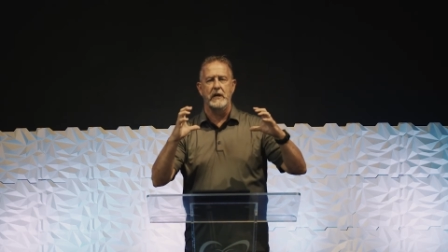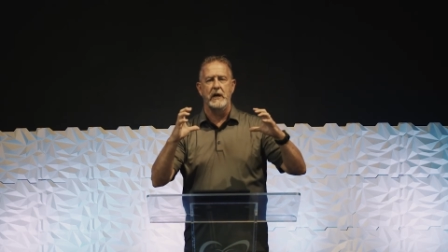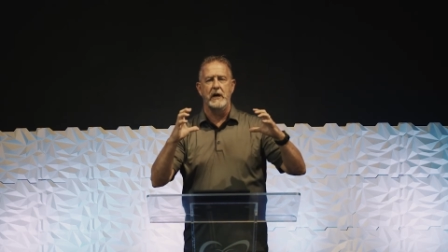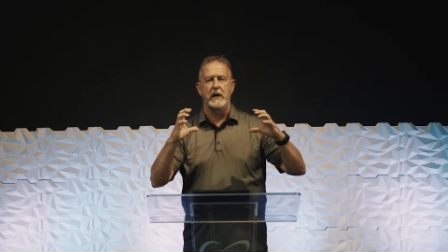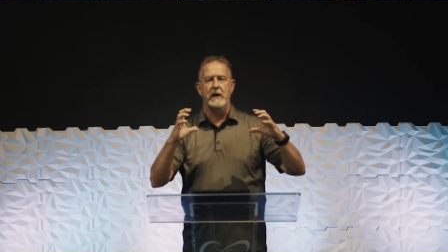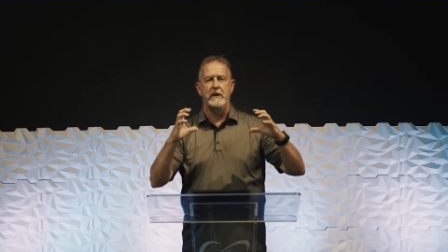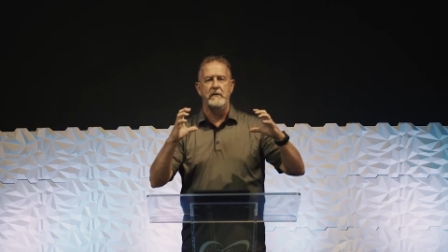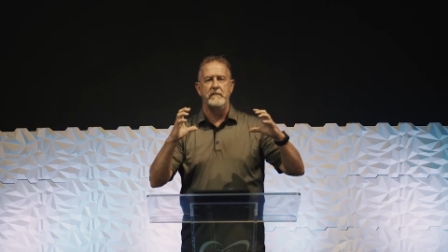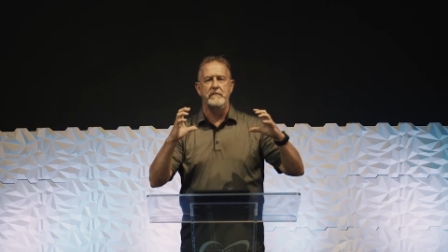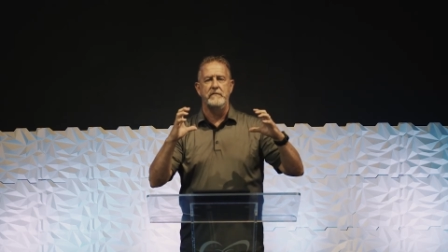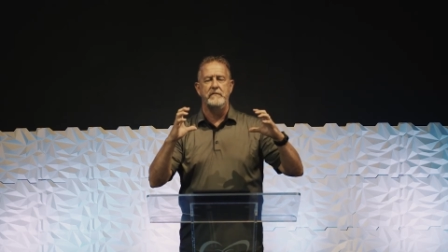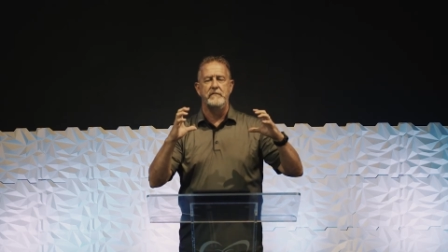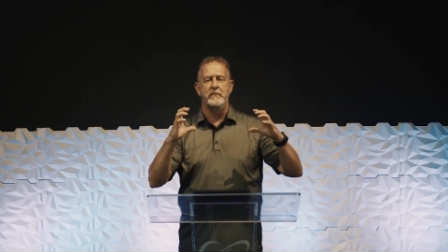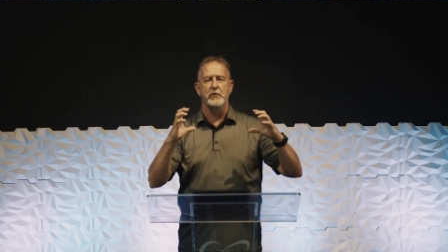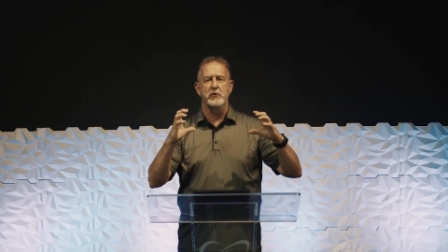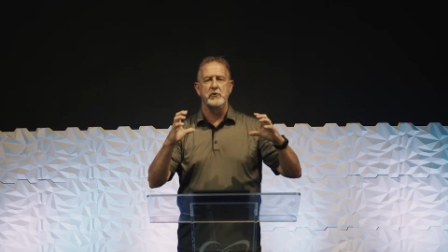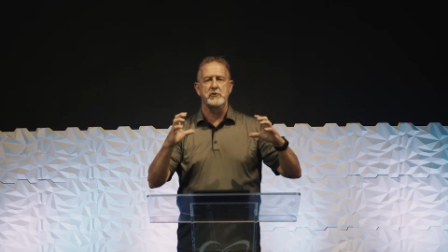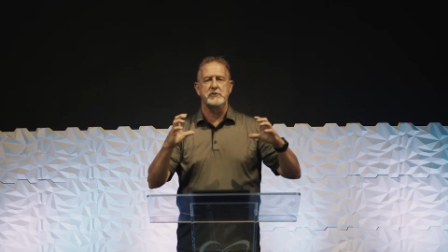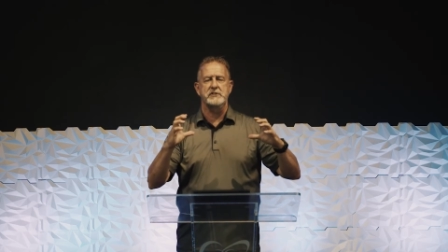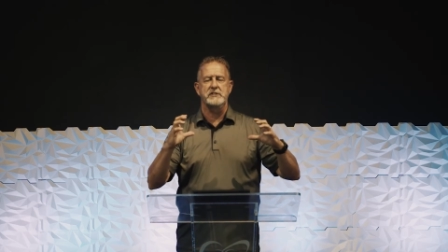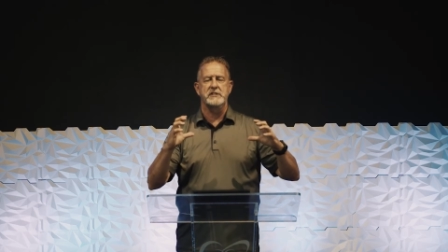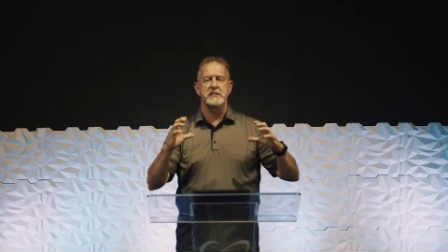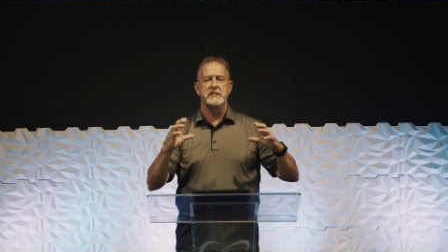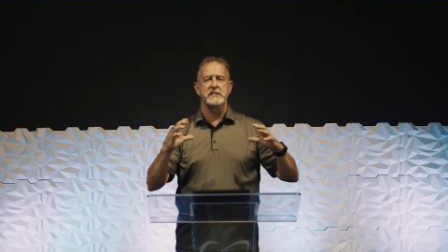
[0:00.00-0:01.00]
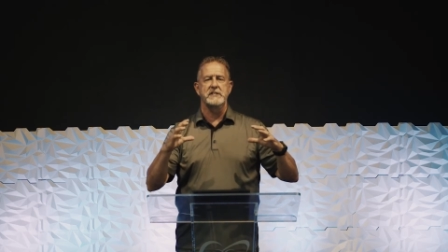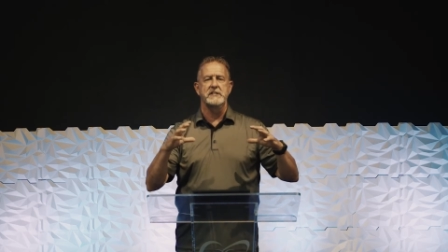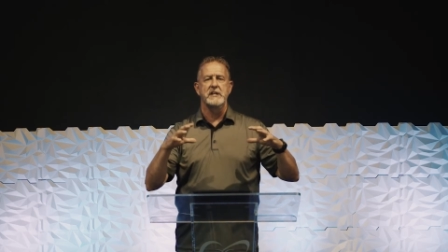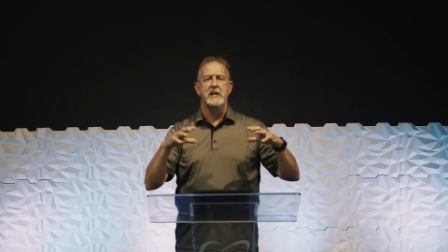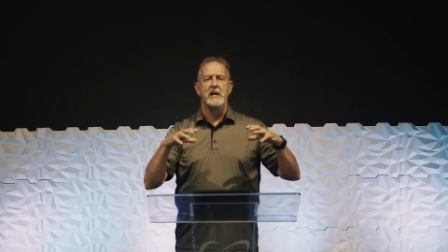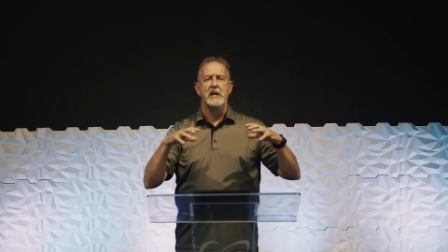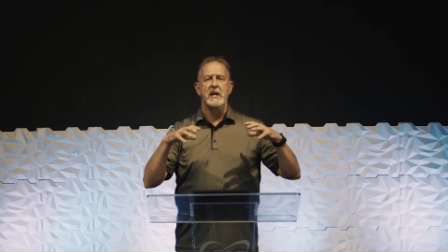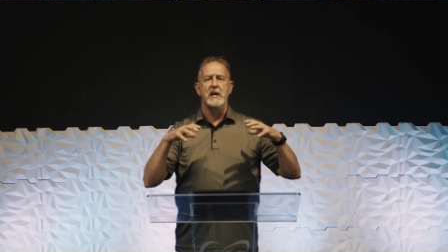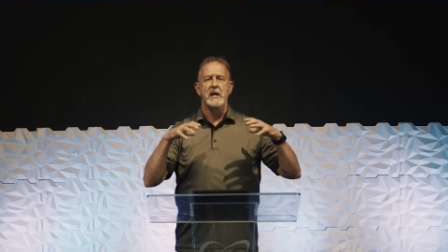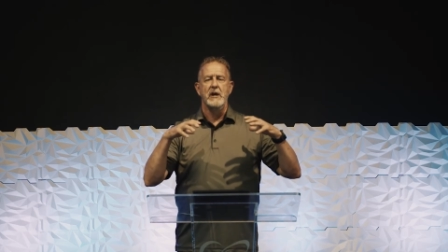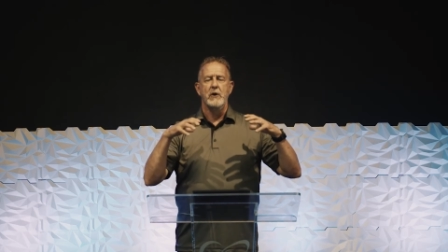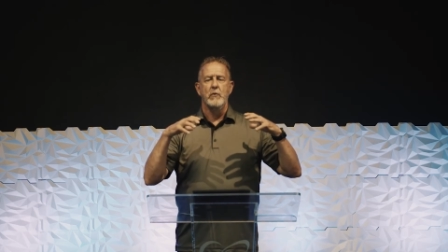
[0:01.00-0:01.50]
of verses
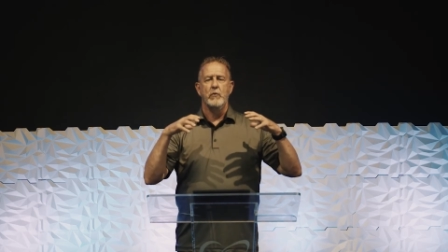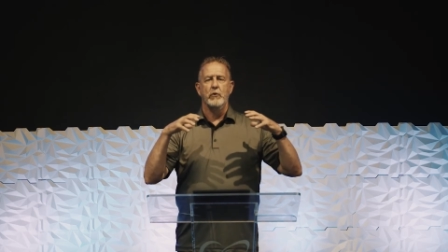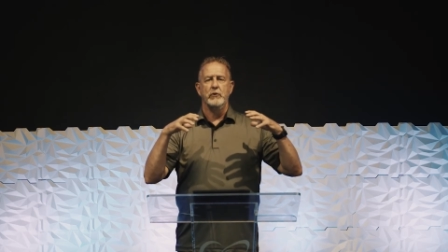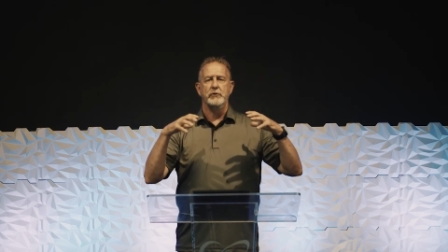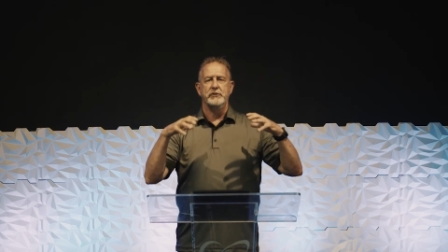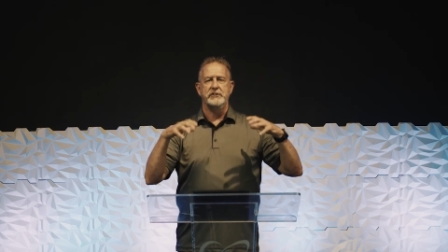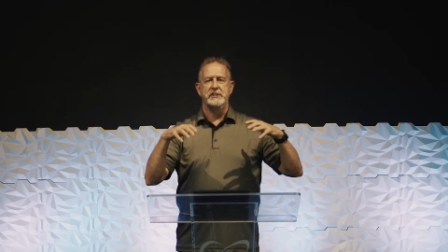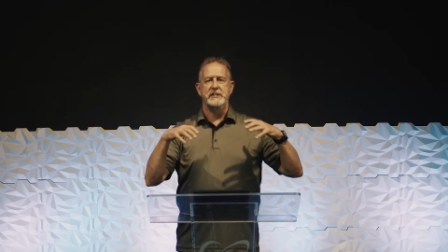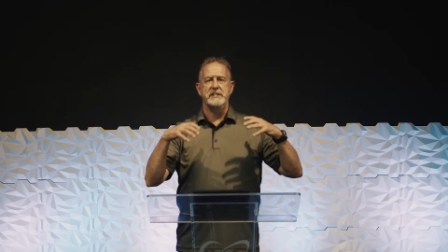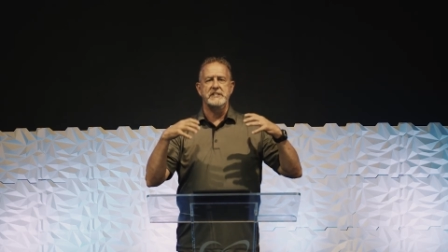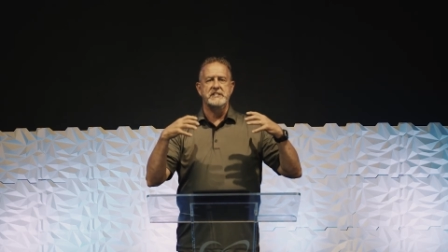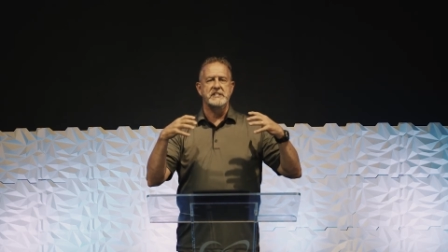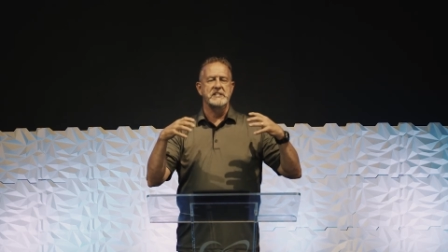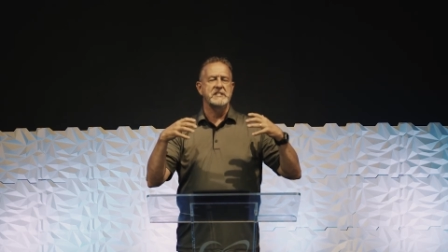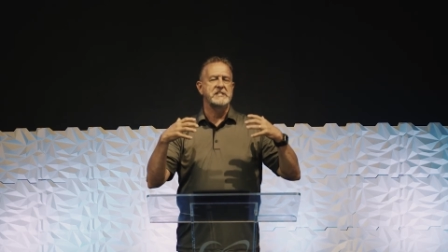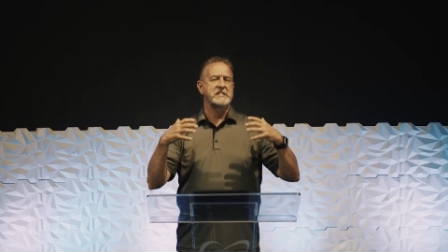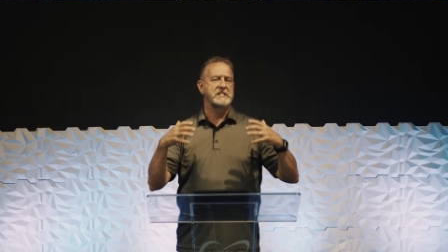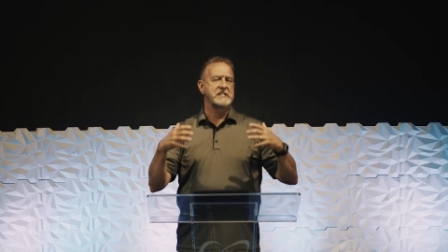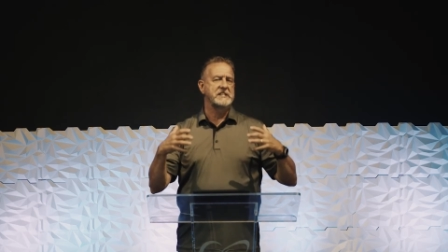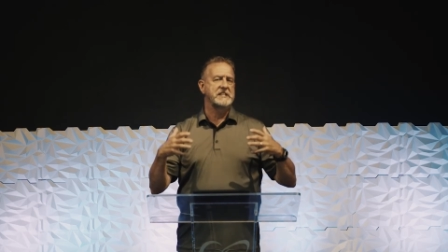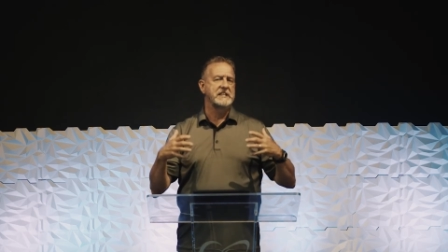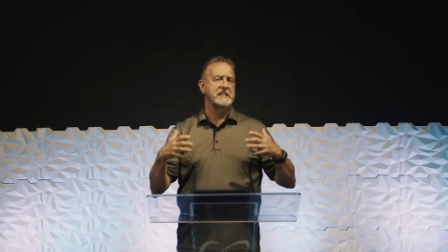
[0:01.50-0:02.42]
where Jesus is